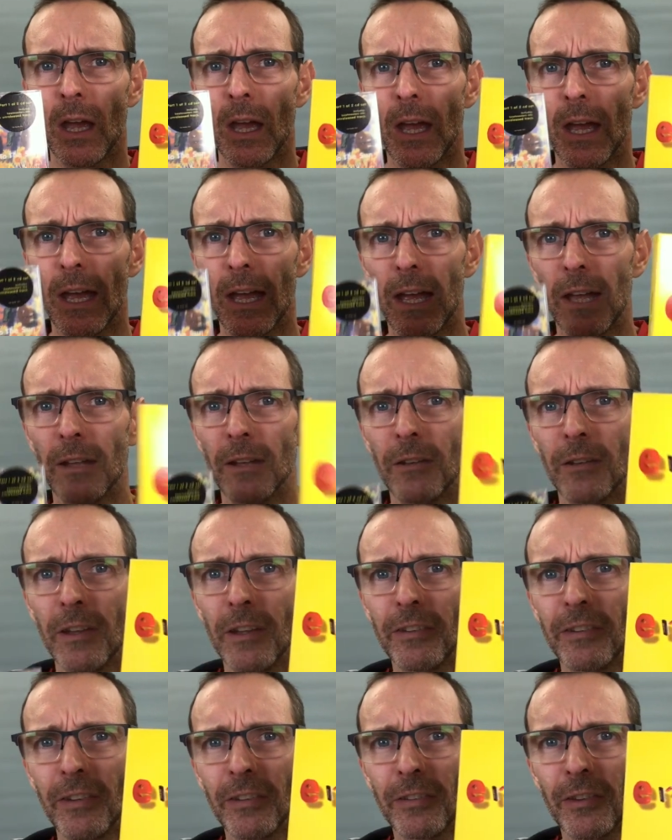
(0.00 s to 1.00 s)
And
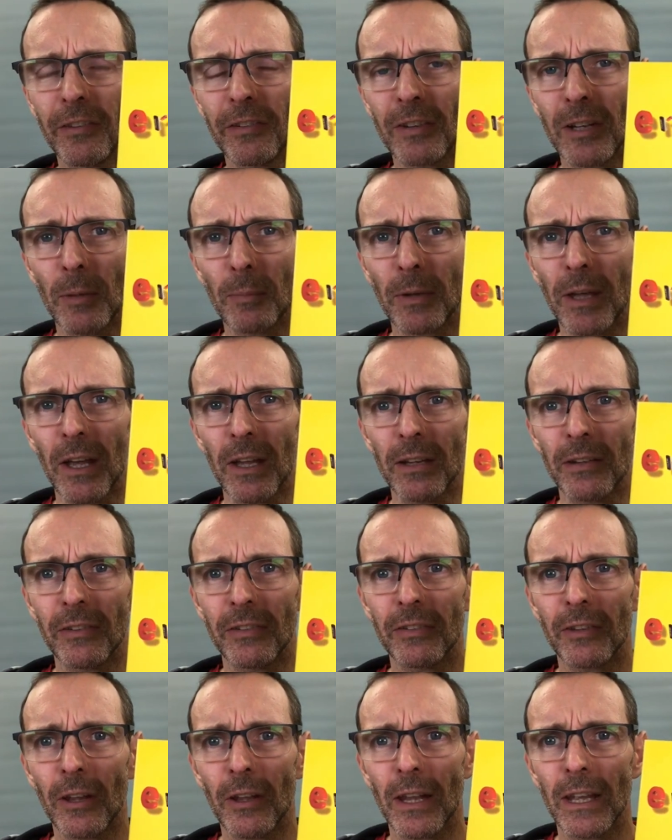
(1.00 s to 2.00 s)
this is the slipcase.
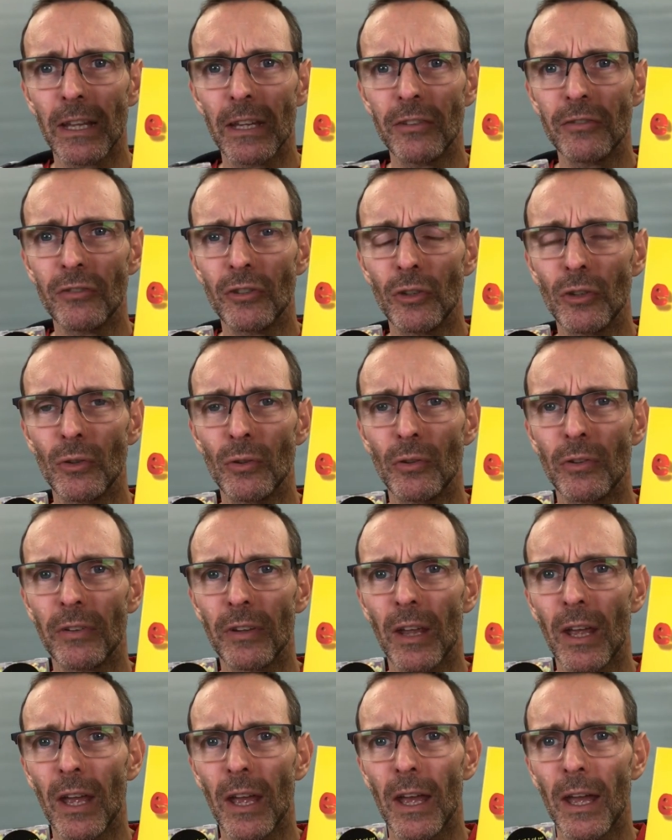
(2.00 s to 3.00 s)
So they issued
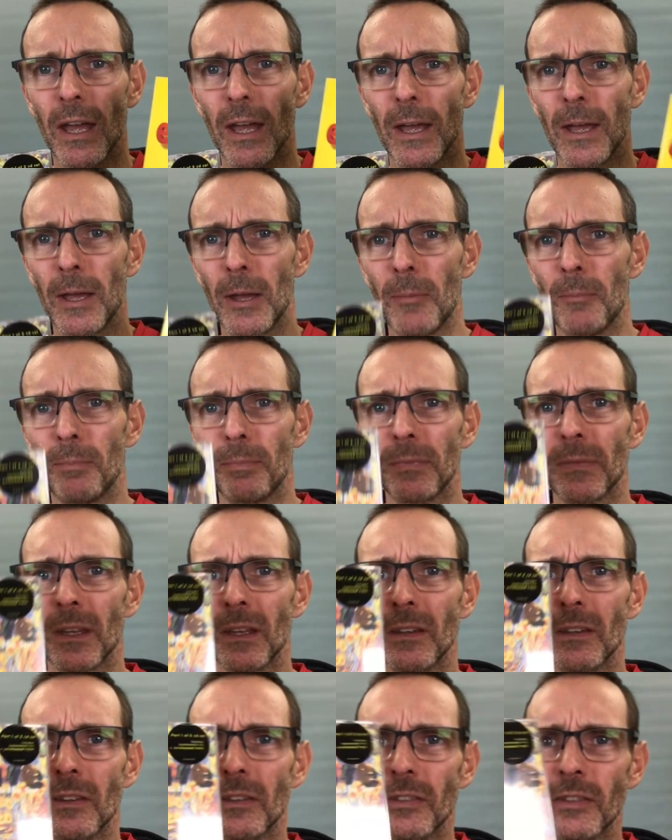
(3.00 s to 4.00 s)

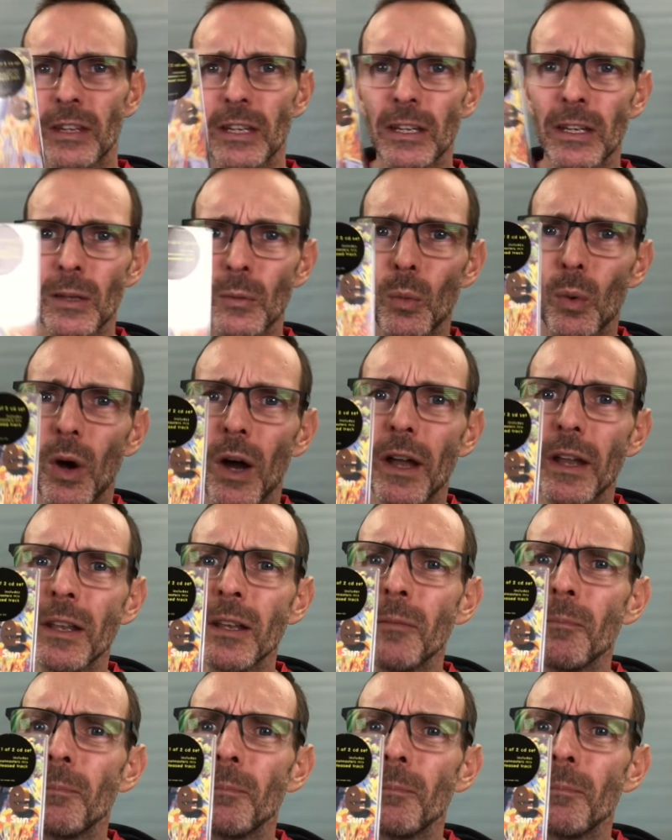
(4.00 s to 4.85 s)
CD1,